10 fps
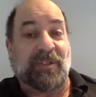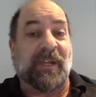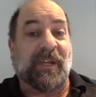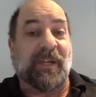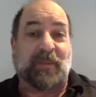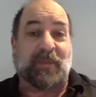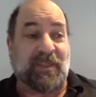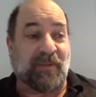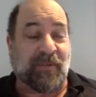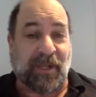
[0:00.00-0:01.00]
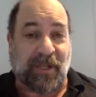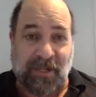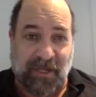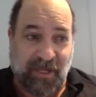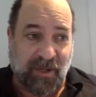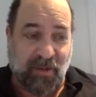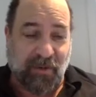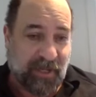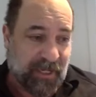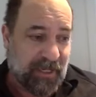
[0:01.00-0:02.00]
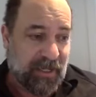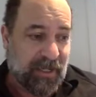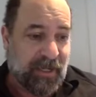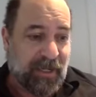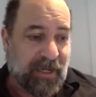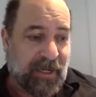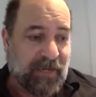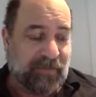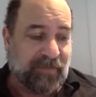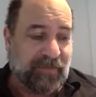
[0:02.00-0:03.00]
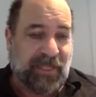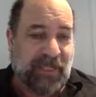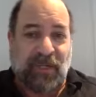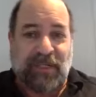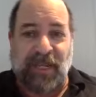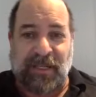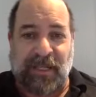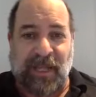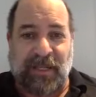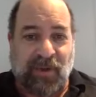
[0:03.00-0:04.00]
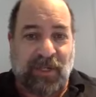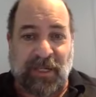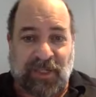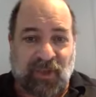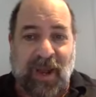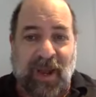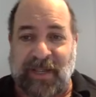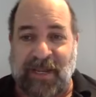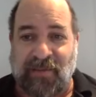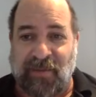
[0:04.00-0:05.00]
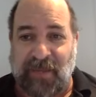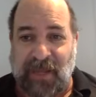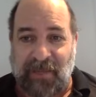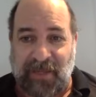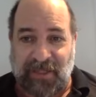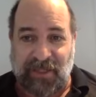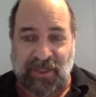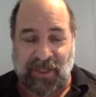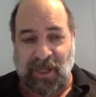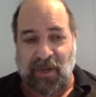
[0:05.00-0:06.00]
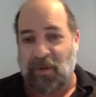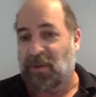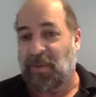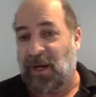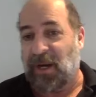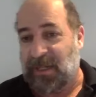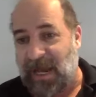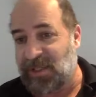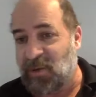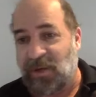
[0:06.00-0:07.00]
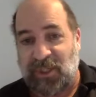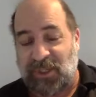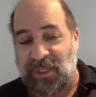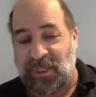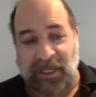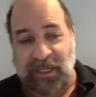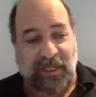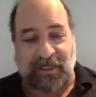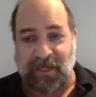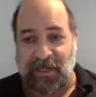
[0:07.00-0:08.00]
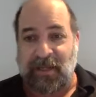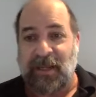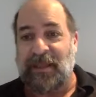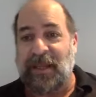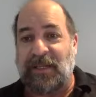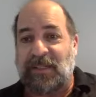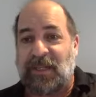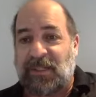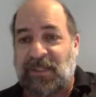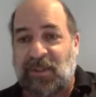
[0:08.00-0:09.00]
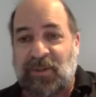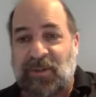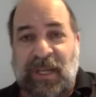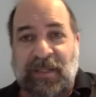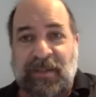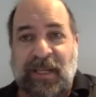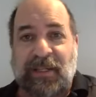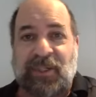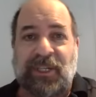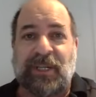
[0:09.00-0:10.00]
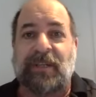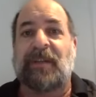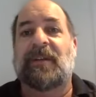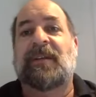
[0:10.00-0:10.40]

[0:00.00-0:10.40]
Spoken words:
If you get a specific inquiry, then you can take and you can extract data from that message, or the bot can ask questions to collect that data. Then it's going to search that sheet.